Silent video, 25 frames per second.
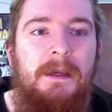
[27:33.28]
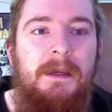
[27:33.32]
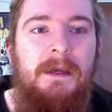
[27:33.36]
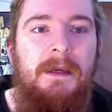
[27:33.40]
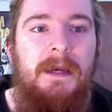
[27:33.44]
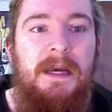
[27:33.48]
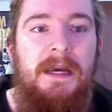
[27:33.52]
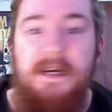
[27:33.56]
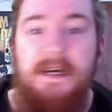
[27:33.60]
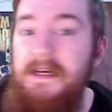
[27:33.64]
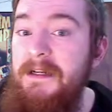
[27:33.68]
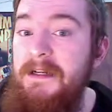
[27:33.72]

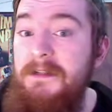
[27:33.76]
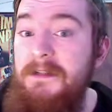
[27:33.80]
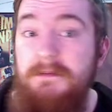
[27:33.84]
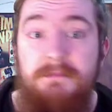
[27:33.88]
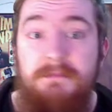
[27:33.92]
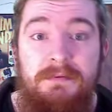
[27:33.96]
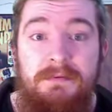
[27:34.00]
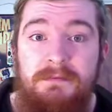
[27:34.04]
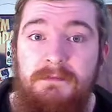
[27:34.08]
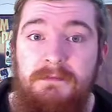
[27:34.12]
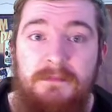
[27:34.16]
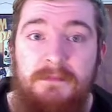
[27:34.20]
And
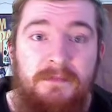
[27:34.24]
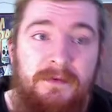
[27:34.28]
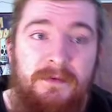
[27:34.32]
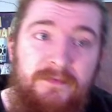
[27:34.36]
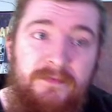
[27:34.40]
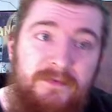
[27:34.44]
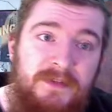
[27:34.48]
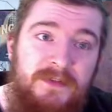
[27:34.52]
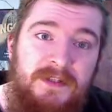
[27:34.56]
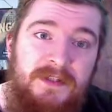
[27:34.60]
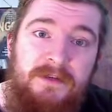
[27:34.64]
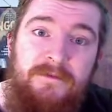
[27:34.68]

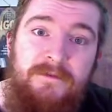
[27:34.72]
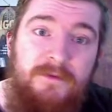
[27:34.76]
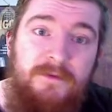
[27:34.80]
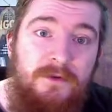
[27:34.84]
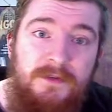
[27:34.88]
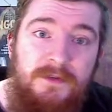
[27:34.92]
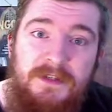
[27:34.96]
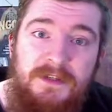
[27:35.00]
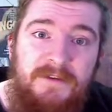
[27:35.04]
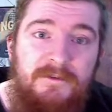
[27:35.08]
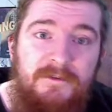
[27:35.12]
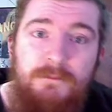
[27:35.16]
so of
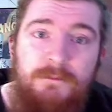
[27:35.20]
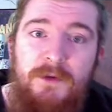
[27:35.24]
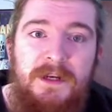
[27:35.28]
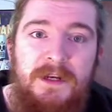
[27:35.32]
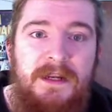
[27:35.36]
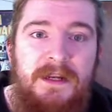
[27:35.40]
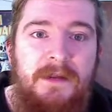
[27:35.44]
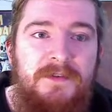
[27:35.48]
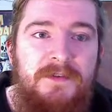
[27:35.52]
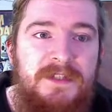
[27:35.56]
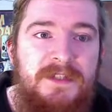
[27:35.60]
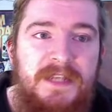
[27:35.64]
course I have to put in
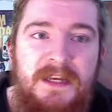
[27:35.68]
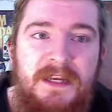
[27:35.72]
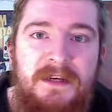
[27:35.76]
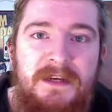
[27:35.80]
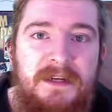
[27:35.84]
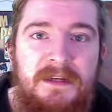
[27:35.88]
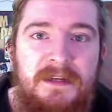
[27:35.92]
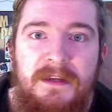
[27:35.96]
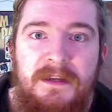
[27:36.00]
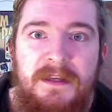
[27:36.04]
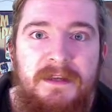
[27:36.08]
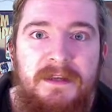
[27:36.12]

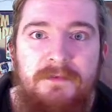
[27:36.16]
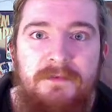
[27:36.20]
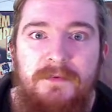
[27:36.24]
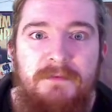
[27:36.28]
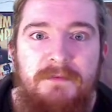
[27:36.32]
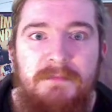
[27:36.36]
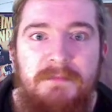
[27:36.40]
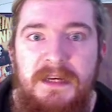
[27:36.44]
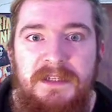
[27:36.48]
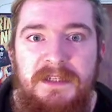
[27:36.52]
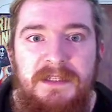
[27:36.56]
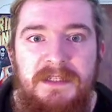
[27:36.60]
outstanding. Like, it
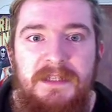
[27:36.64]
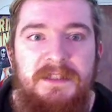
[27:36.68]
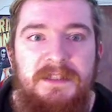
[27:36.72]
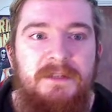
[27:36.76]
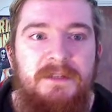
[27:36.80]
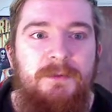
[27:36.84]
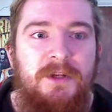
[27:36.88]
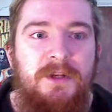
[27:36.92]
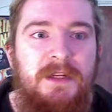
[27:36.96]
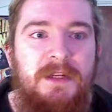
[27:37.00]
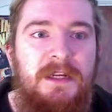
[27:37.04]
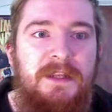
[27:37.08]
wouldn't make sense to
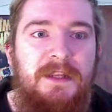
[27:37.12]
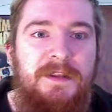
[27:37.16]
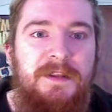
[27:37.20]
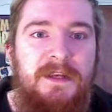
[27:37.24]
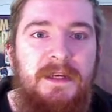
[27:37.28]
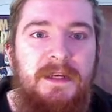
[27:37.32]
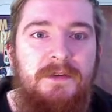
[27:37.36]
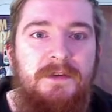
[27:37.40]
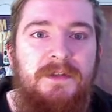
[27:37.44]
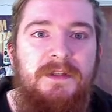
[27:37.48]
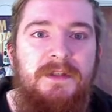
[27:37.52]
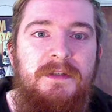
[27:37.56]
put in anything
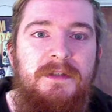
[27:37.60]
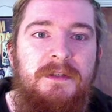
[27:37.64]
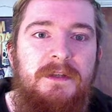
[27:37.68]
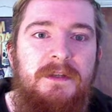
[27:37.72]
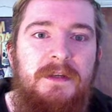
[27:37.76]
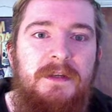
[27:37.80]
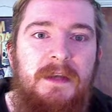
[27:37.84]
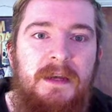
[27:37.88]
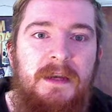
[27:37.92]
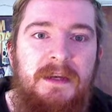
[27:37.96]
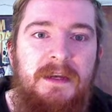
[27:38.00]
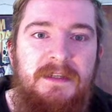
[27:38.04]
else.
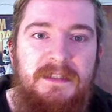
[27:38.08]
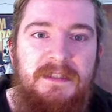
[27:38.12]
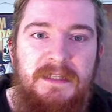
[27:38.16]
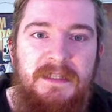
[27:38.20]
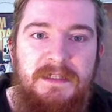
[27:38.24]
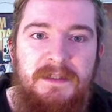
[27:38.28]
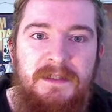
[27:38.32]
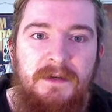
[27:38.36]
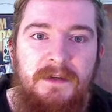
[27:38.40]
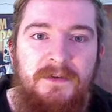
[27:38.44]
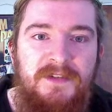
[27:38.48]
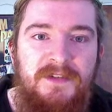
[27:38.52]
It
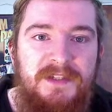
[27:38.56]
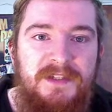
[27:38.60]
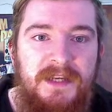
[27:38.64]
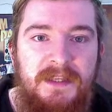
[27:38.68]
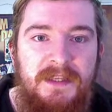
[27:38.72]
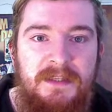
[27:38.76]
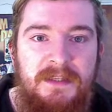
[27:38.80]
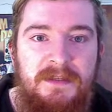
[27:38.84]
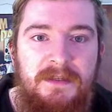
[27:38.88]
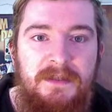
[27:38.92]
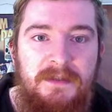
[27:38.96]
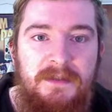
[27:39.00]
sits alongside
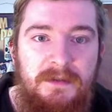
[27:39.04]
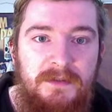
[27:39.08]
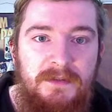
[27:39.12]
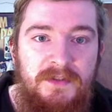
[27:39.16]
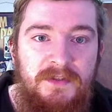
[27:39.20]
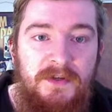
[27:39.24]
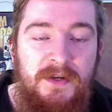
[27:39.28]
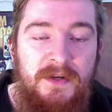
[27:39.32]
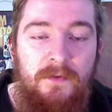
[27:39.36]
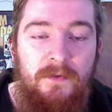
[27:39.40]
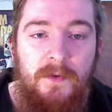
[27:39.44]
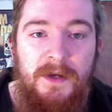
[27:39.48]

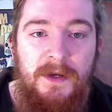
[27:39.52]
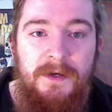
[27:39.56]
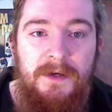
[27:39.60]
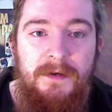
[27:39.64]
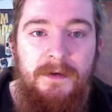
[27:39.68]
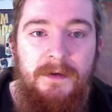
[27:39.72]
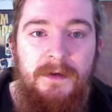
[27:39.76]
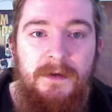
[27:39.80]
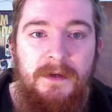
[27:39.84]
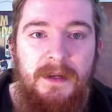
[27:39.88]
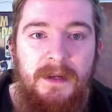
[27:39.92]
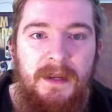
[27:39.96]
Sonic 1,
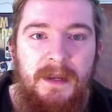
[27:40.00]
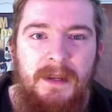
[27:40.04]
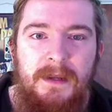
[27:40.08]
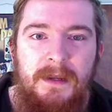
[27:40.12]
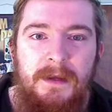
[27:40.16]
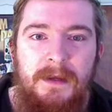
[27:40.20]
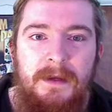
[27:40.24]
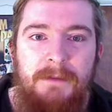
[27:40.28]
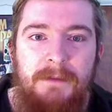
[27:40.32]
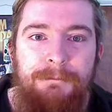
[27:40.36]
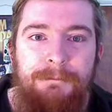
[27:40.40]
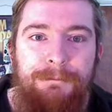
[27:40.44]

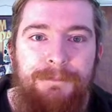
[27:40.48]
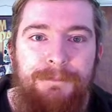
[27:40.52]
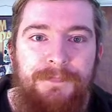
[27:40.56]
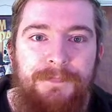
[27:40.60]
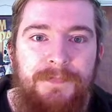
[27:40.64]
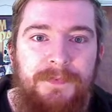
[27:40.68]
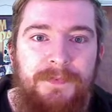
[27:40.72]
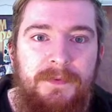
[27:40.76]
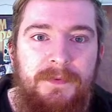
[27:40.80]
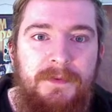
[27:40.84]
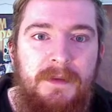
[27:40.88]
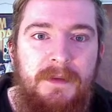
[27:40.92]

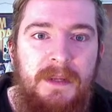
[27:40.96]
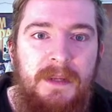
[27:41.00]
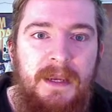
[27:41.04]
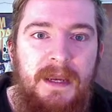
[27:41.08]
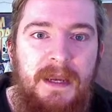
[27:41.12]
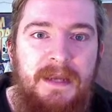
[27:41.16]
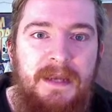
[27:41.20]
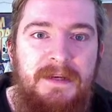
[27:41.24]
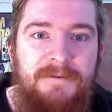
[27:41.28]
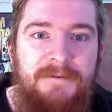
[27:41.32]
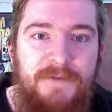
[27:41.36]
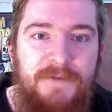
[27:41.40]

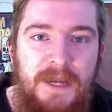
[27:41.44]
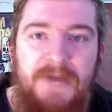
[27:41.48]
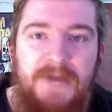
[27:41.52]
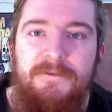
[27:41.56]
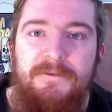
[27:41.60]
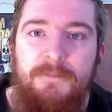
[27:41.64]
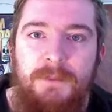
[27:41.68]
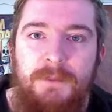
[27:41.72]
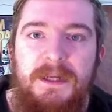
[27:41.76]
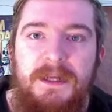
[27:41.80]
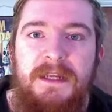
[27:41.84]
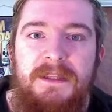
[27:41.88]
and if you
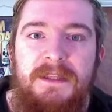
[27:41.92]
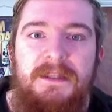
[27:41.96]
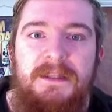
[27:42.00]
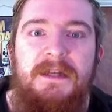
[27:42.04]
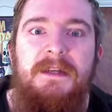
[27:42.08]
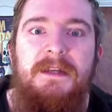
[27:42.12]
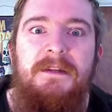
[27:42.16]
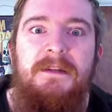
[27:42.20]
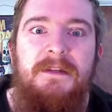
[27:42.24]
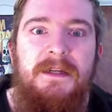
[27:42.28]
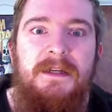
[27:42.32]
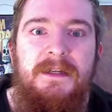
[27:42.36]
haven't played
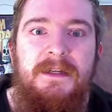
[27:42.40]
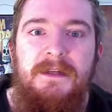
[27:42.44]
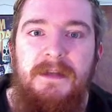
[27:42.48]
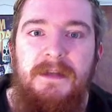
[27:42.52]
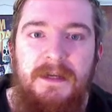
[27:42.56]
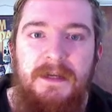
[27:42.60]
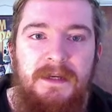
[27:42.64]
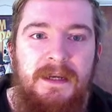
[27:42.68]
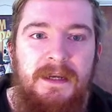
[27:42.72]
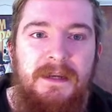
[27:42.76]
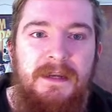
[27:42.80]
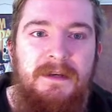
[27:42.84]
that, then
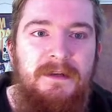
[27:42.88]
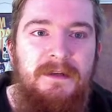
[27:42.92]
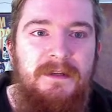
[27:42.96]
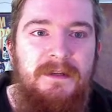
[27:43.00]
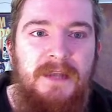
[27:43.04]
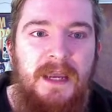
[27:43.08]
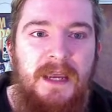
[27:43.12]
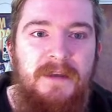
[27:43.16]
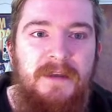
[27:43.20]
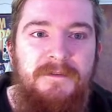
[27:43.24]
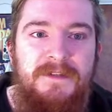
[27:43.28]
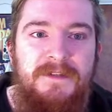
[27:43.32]
again,
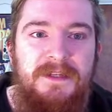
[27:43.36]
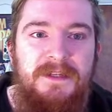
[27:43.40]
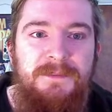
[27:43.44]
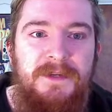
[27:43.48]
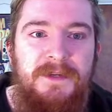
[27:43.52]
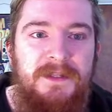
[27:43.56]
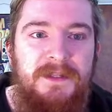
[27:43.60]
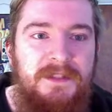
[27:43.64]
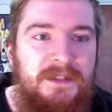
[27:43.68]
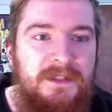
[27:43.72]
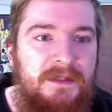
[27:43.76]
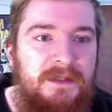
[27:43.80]
kind of
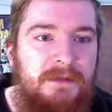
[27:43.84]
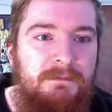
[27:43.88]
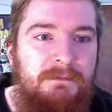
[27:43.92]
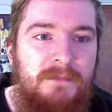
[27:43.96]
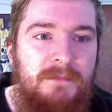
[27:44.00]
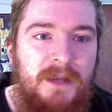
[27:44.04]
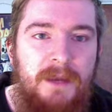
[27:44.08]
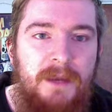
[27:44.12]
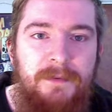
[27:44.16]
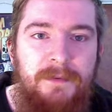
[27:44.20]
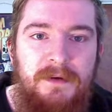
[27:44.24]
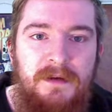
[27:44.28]
similar to a
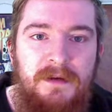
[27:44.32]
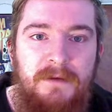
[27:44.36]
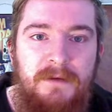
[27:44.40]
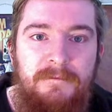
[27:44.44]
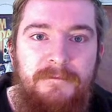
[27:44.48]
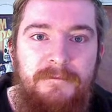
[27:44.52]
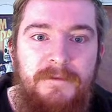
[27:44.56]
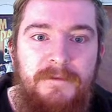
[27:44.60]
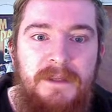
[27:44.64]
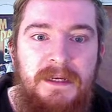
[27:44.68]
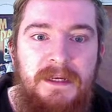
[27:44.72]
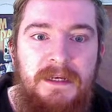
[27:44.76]
couple
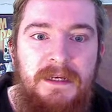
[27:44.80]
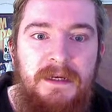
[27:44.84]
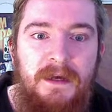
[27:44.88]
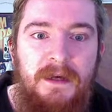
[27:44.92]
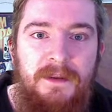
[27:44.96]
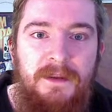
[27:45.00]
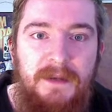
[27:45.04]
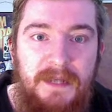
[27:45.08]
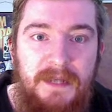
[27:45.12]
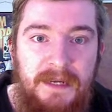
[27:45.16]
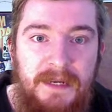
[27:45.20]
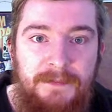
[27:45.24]
of the
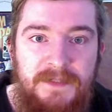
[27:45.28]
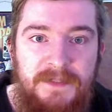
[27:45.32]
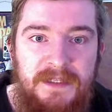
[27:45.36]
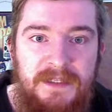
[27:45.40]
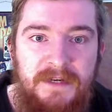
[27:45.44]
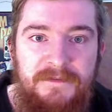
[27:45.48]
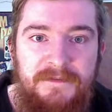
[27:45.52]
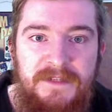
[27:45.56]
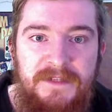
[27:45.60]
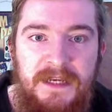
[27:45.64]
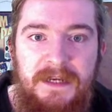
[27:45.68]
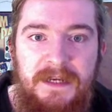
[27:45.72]
other games that
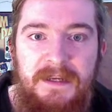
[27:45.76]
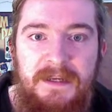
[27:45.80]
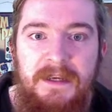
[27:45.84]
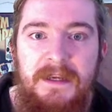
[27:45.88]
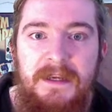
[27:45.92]
I've said,